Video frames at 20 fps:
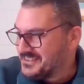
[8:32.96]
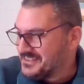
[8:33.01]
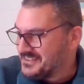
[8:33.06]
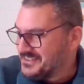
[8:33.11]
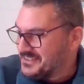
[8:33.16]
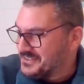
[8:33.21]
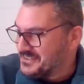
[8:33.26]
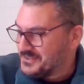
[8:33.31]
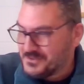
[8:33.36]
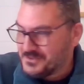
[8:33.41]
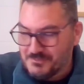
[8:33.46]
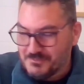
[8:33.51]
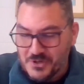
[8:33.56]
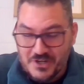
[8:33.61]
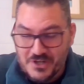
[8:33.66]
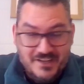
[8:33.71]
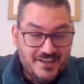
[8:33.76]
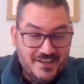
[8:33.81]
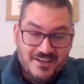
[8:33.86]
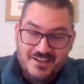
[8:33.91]
Oh, Craig, come
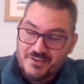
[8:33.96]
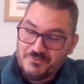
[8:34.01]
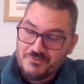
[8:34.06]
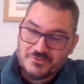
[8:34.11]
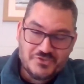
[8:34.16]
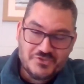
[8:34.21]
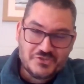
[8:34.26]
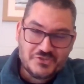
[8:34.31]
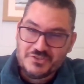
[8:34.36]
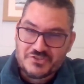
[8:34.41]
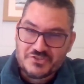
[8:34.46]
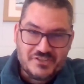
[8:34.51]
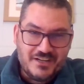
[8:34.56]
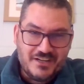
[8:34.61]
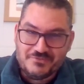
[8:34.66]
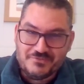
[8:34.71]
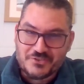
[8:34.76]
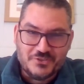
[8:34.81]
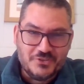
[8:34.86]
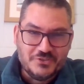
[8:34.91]
on! We just lost
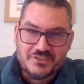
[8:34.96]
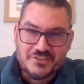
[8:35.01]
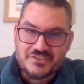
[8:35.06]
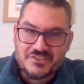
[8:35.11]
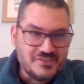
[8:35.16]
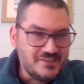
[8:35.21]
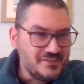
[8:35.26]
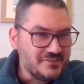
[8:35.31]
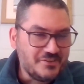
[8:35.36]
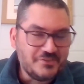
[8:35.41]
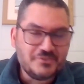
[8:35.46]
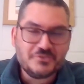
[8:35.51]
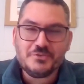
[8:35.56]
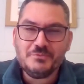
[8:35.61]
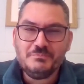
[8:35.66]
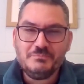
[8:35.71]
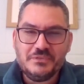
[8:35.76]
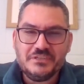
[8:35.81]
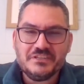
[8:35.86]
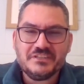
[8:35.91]
half our audience here. They're
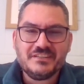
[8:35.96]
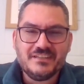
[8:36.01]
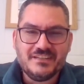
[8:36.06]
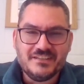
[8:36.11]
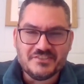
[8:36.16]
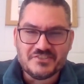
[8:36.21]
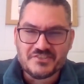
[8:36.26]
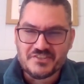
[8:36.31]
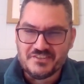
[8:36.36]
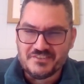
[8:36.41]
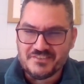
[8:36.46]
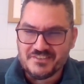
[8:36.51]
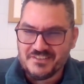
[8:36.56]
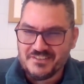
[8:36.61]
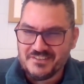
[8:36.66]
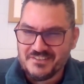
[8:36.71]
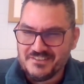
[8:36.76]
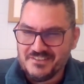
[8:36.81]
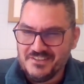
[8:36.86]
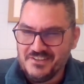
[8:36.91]
throwing beer cans at
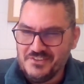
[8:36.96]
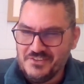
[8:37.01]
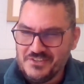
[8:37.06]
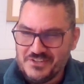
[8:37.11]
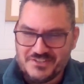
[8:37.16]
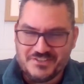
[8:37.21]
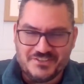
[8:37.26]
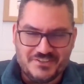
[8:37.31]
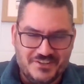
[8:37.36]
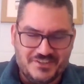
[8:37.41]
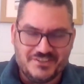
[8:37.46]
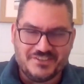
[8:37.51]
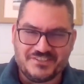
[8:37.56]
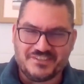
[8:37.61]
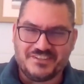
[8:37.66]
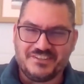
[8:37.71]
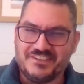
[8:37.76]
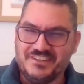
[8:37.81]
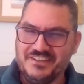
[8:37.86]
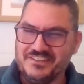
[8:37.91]
the
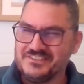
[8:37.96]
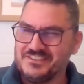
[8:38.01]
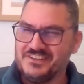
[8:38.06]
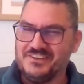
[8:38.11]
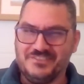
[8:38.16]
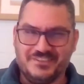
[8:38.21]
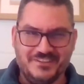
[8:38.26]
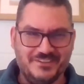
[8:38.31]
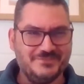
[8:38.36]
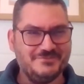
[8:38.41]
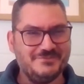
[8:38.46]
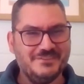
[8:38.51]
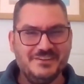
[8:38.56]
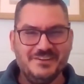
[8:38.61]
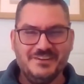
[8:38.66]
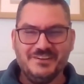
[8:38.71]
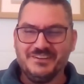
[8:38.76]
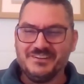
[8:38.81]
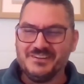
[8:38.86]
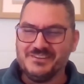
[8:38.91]
screens, giving it.
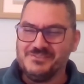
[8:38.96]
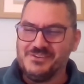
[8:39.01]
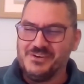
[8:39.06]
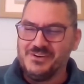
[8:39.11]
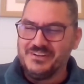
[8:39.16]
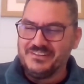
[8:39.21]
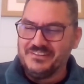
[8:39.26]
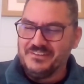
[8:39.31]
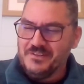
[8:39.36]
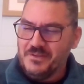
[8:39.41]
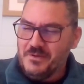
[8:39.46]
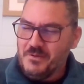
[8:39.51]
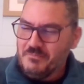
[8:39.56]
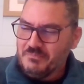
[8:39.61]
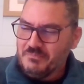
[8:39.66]
Come on!